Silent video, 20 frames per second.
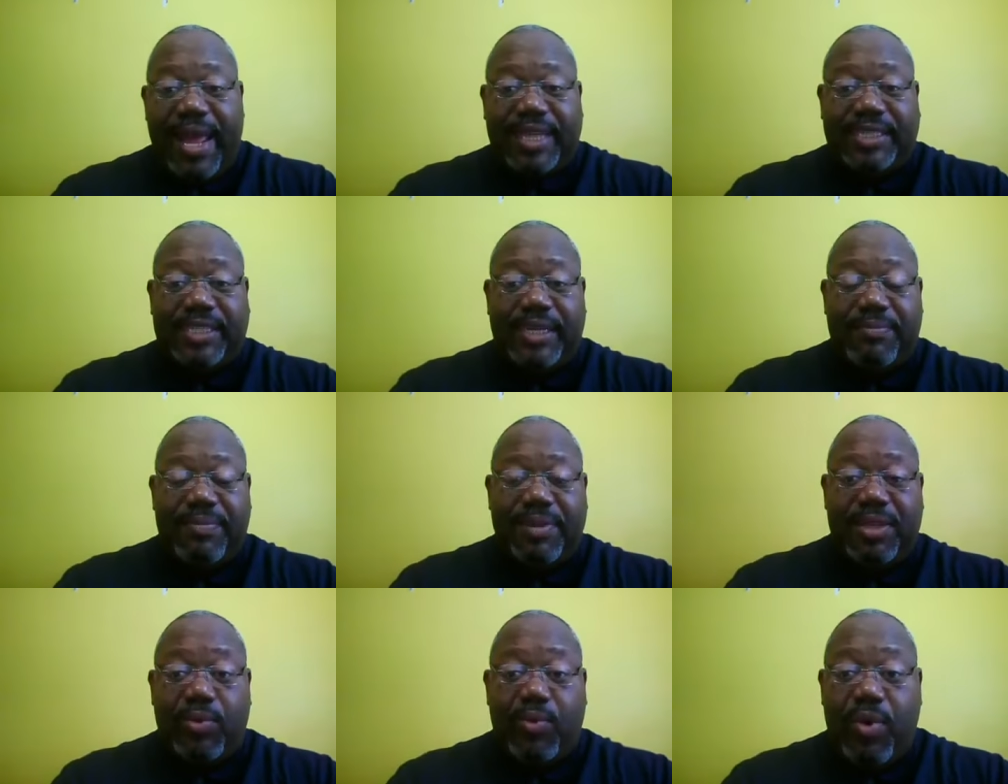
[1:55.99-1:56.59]

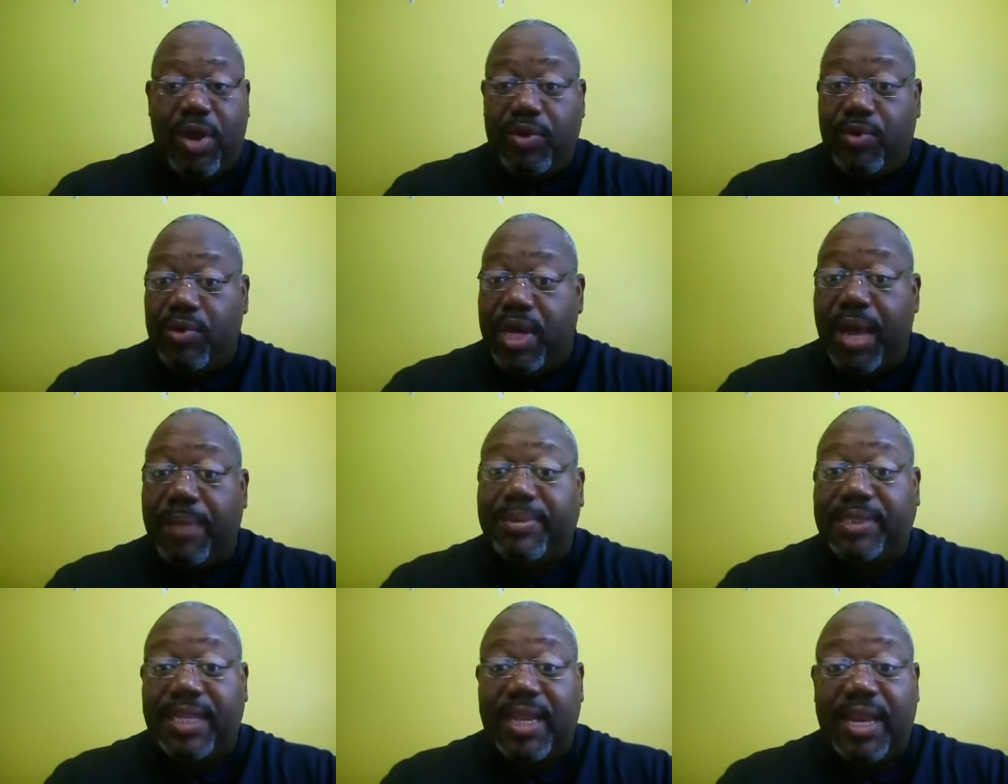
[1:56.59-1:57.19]
blessed be the one who
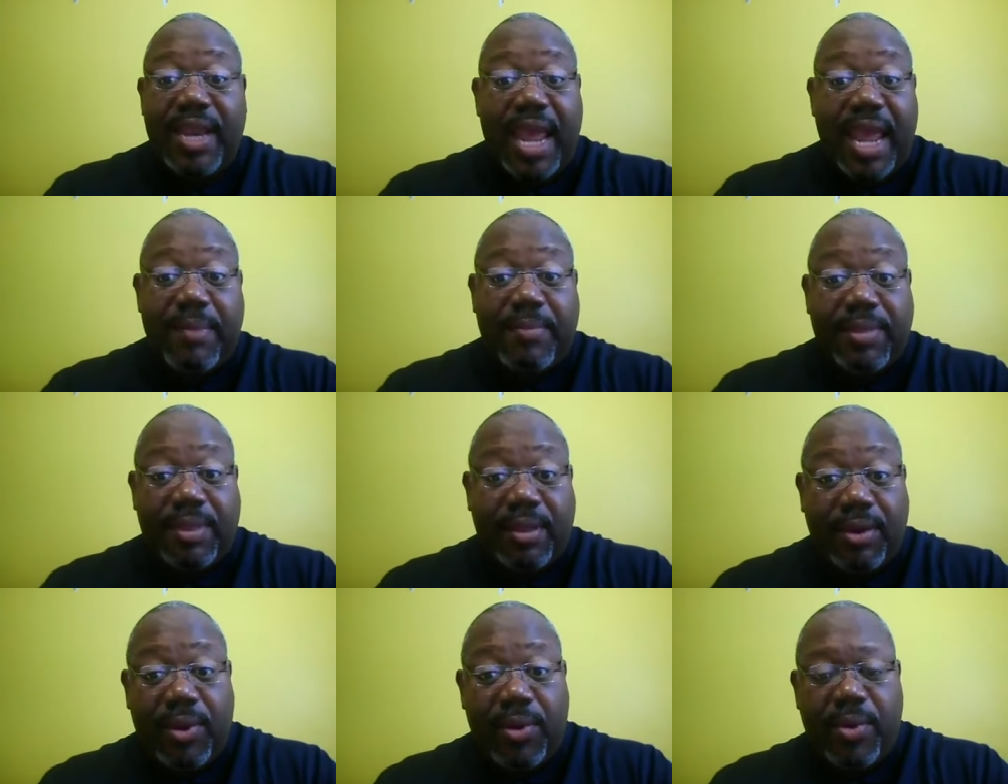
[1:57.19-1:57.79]
comes in the
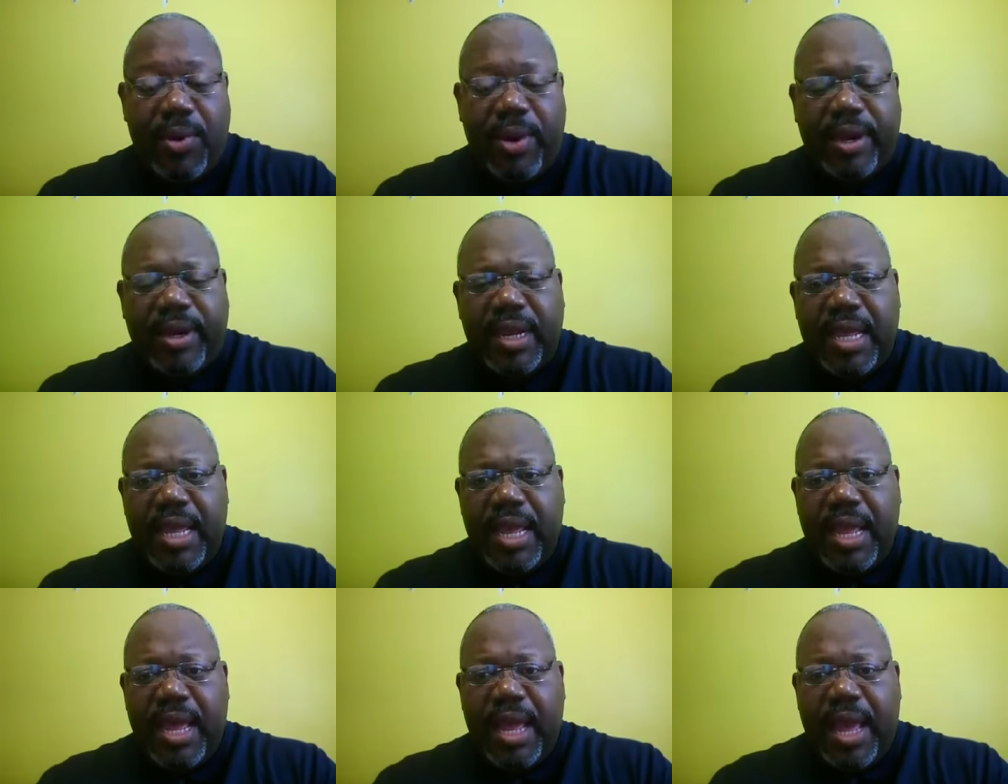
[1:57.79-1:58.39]
name of the Lord,
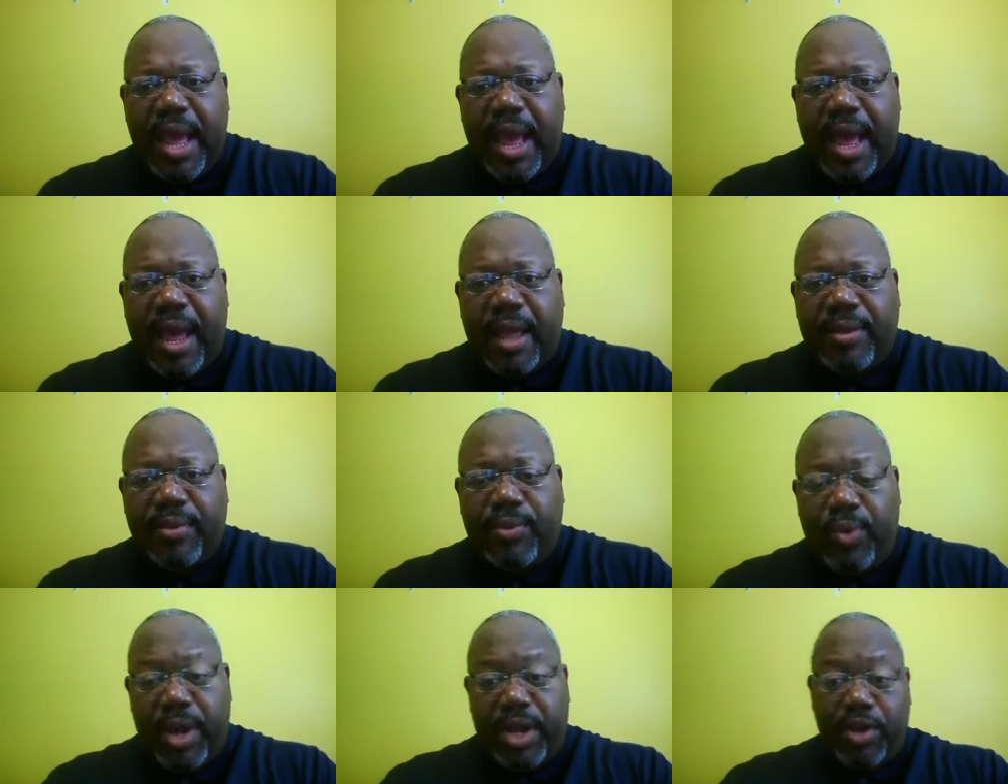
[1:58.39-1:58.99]

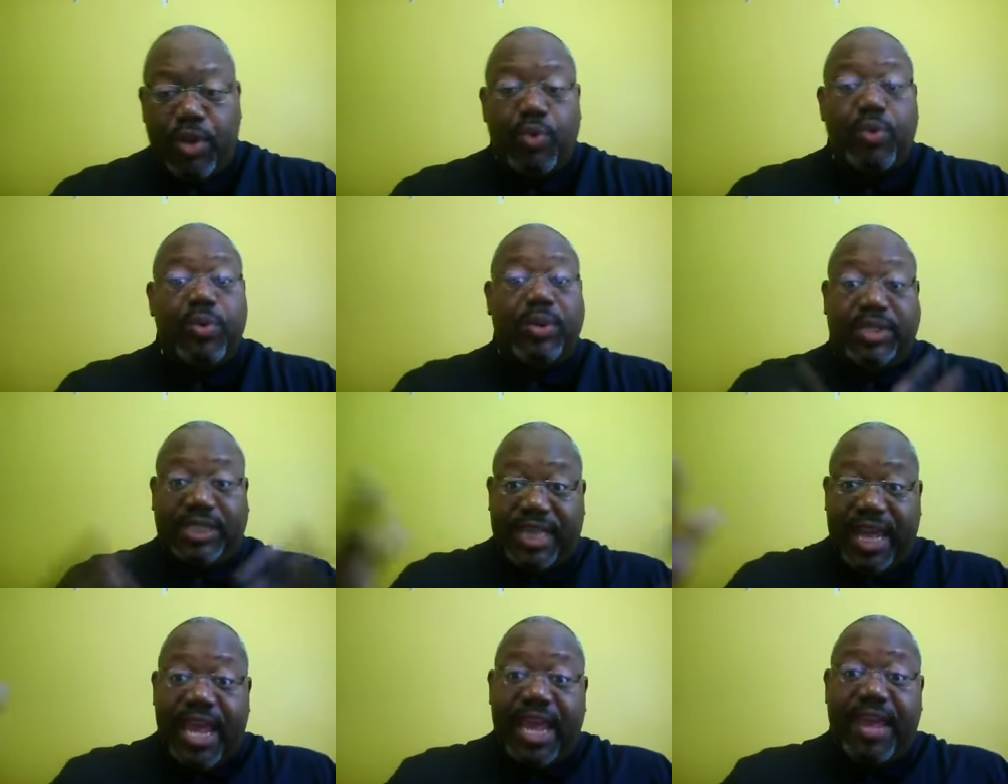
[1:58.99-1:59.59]
uh, the one who
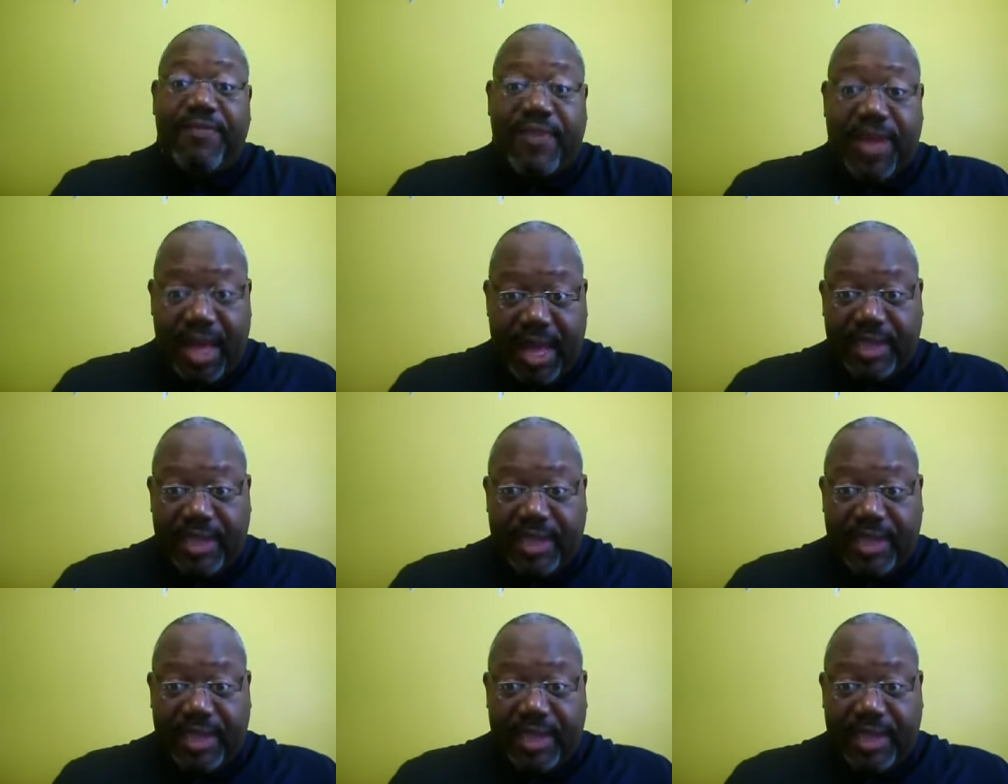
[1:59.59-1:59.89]
will save